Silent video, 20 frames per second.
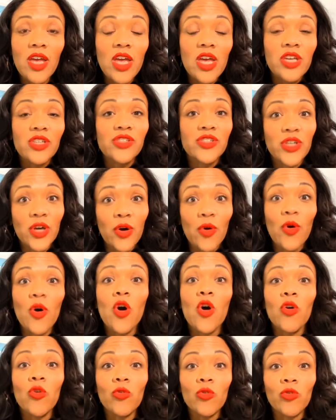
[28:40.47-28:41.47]
So
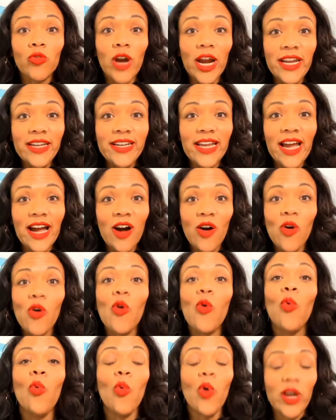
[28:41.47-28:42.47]
right now,
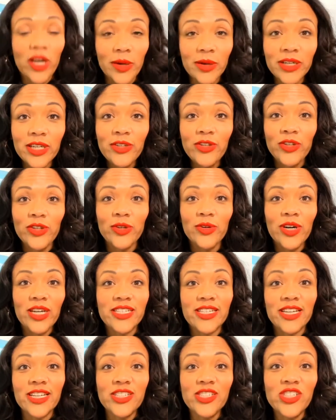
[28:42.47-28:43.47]
what I'm going to do is
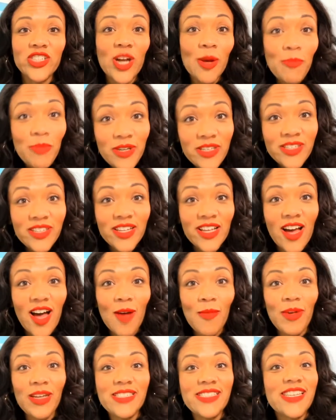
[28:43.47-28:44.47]
I'm going to jump into the
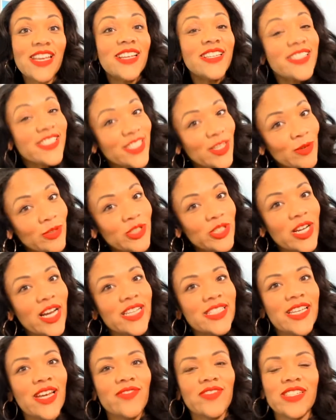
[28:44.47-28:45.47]
comments, see what you
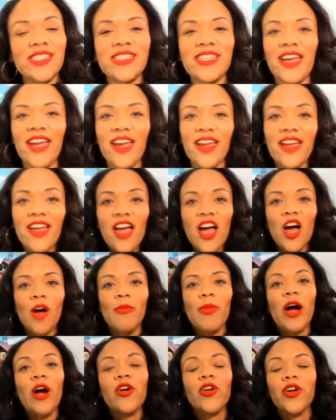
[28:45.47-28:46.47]
guys have to say
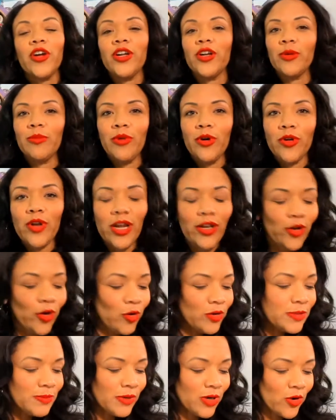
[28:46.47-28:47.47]
about creator mode. I know
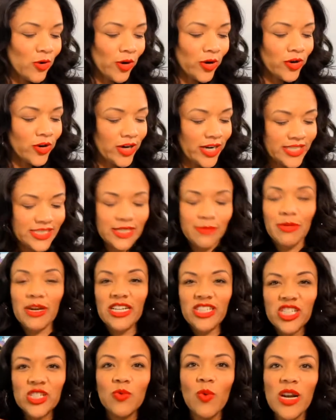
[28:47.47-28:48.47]
it's been going crazy, but I
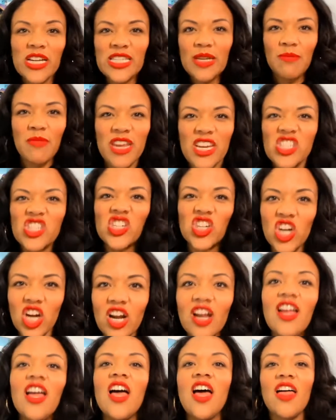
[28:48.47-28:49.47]
just wanted to make sure
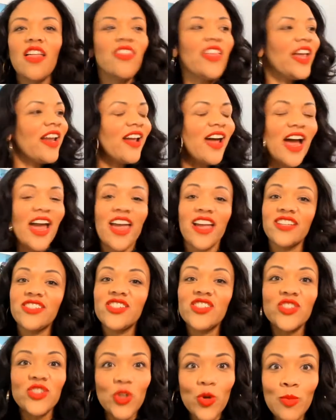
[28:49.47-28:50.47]
that I had
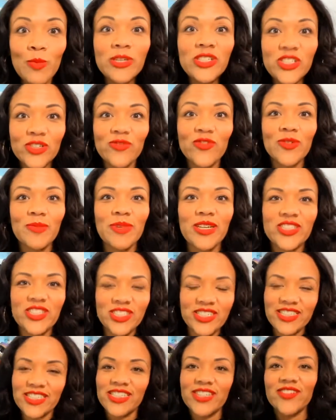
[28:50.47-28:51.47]
so much information to
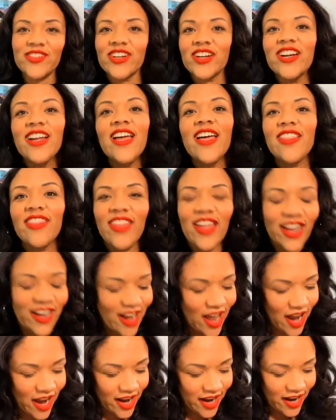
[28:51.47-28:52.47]
deliver that
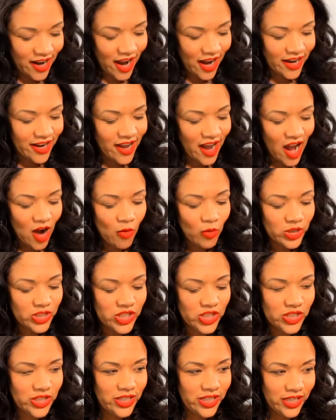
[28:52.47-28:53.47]
I got what
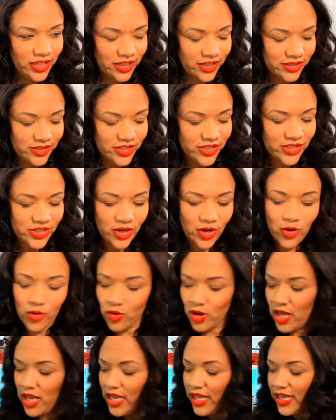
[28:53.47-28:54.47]
you needed.
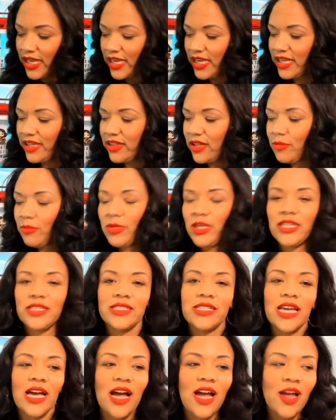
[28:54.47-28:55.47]
So in the
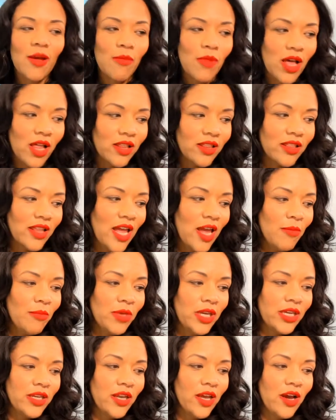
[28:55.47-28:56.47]
meantime, let
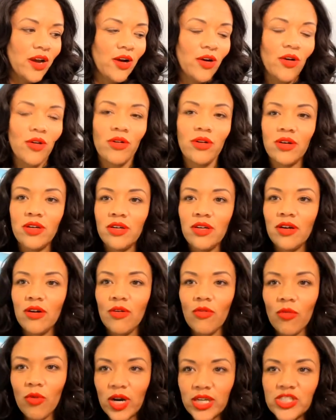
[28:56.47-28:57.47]
me know
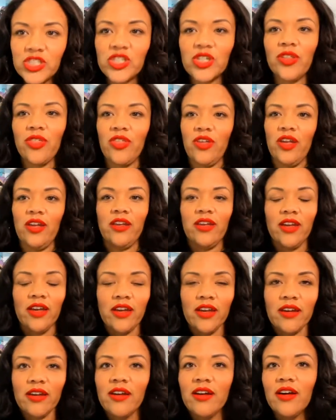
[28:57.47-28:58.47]
what you're
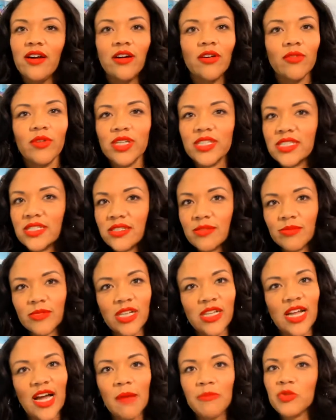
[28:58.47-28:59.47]
thinking, with some
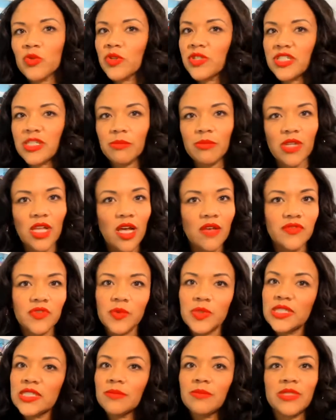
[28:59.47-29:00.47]
claps, with some loves,
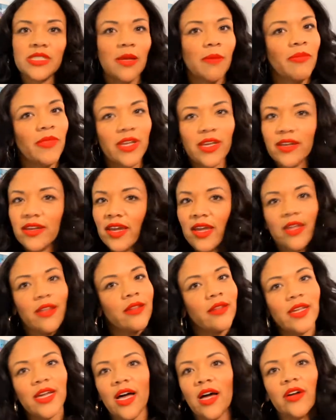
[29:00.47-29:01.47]
with some something. Again,
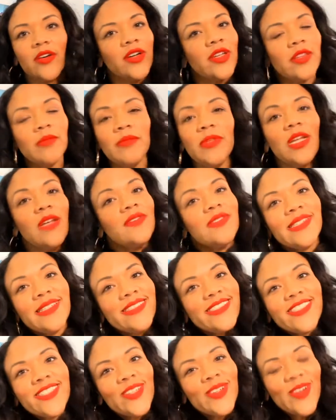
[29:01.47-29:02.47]
the algorithm loves it, and
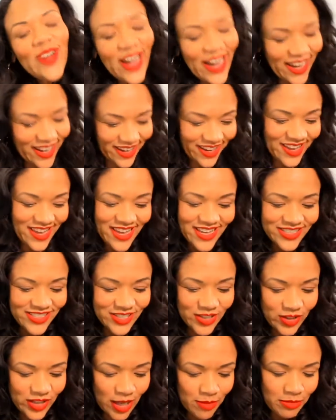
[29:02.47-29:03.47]
so do I.
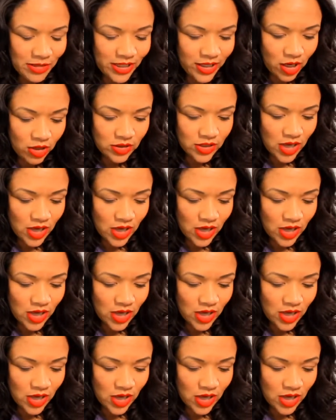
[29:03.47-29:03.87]
So let me know.